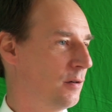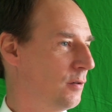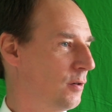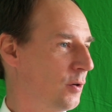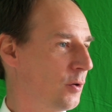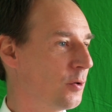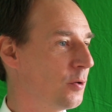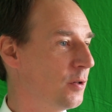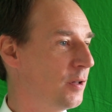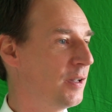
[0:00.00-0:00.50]

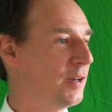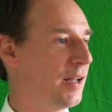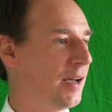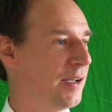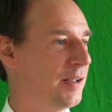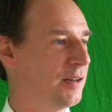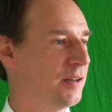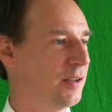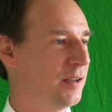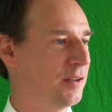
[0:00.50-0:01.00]
early
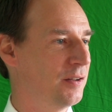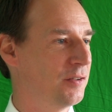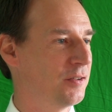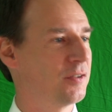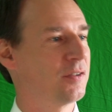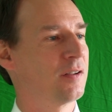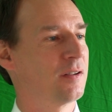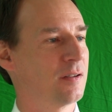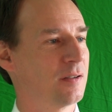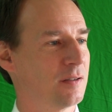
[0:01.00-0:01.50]

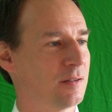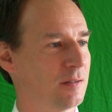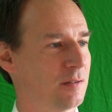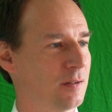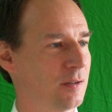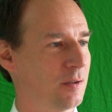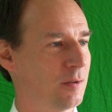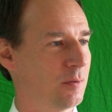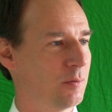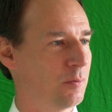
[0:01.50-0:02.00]
90s,
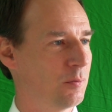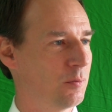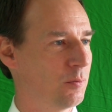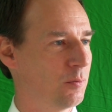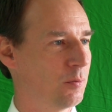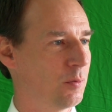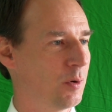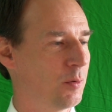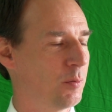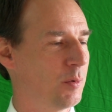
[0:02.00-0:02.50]

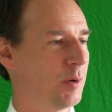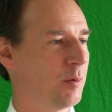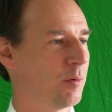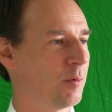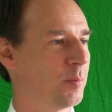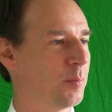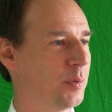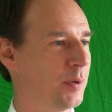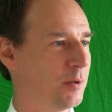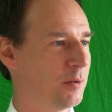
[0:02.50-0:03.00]
what we were
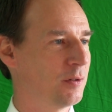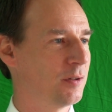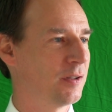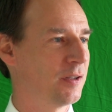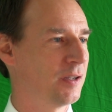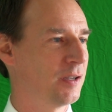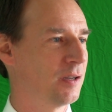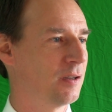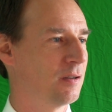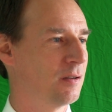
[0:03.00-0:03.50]

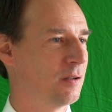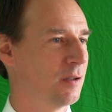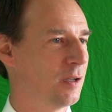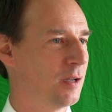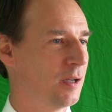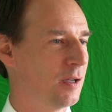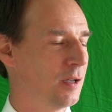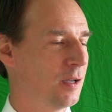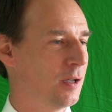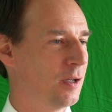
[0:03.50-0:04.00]
building
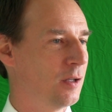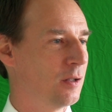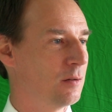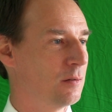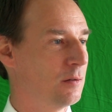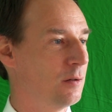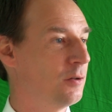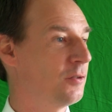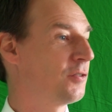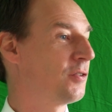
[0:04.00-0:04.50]

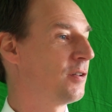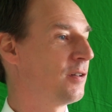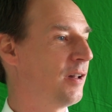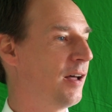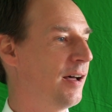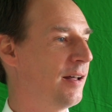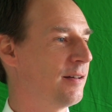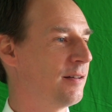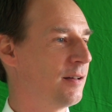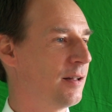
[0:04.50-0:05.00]
looked a
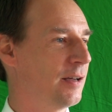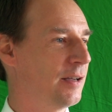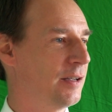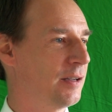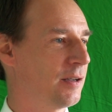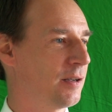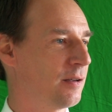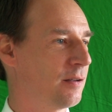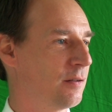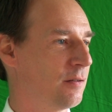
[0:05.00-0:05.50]
lot
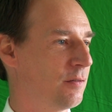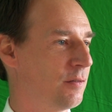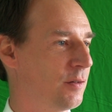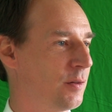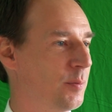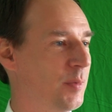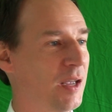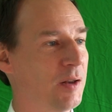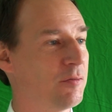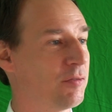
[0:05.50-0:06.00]
like the
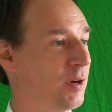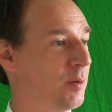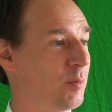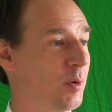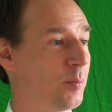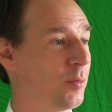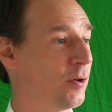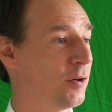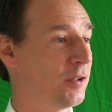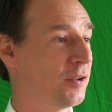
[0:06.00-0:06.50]
mainframe
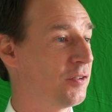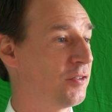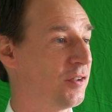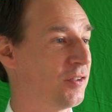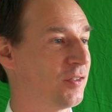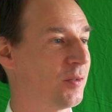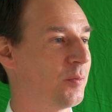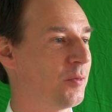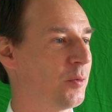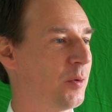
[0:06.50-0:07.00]
reporting
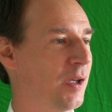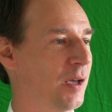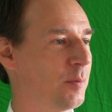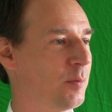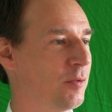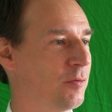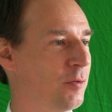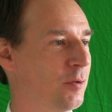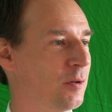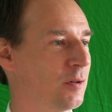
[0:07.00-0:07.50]
systems we had
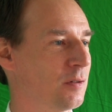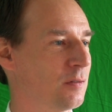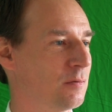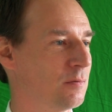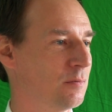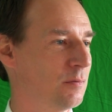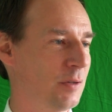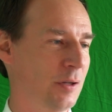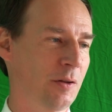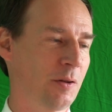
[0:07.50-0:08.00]
before.
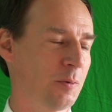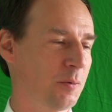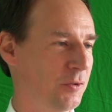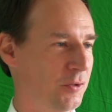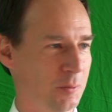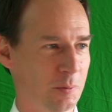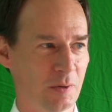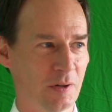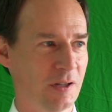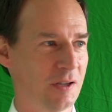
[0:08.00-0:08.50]
You know, there was
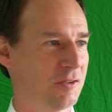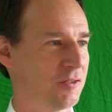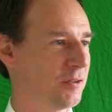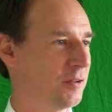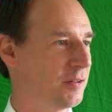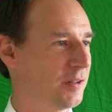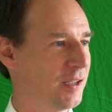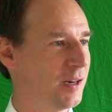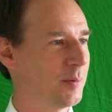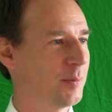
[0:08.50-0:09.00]
a relational
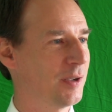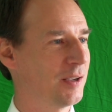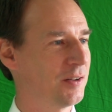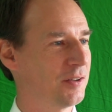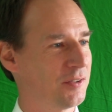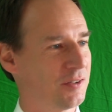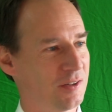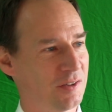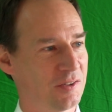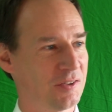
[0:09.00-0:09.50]

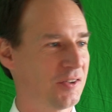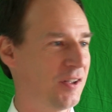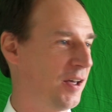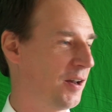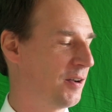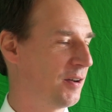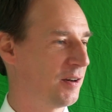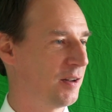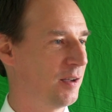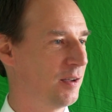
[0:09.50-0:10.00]
database, it sat
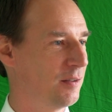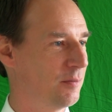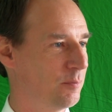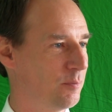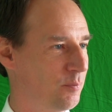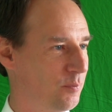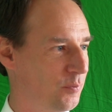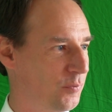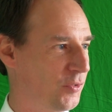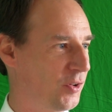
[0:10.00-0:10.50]
on a
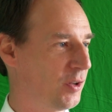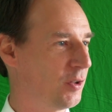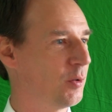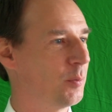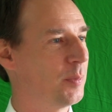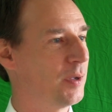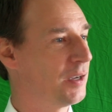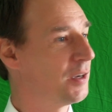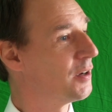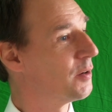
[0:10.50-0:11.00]
single
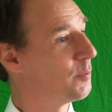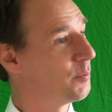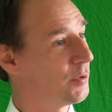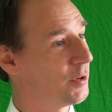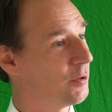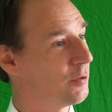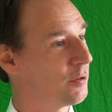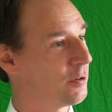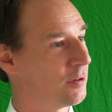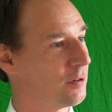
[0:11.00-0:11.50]
big
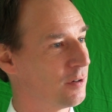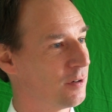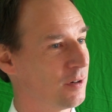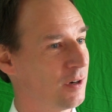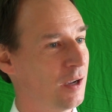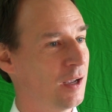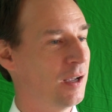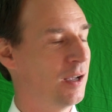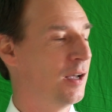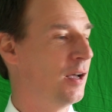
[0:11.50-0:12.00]
computer,
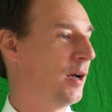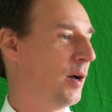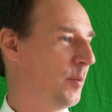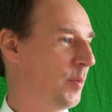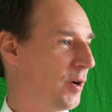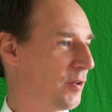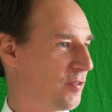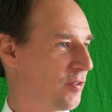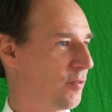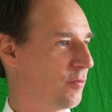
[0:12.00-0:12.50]
a
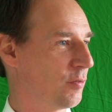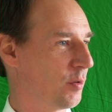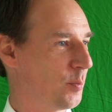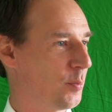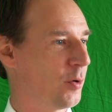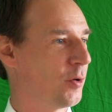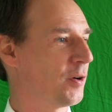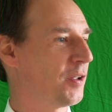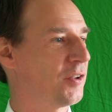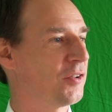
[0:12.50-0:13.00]
bunch of
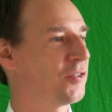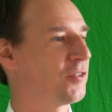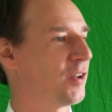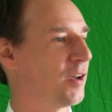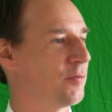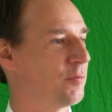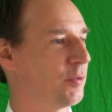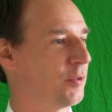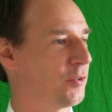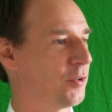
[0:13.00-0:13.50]
reporting
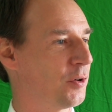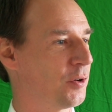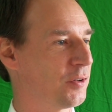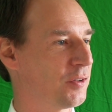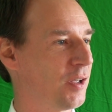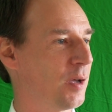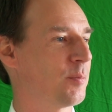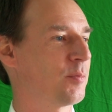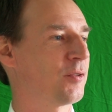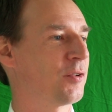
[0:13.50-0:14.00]
stuff was hooked
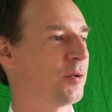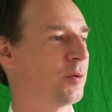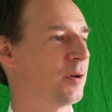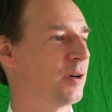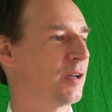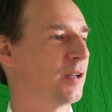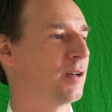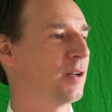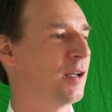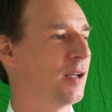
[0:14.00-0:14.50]
up to
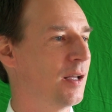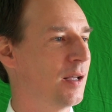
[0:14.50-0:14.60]
it.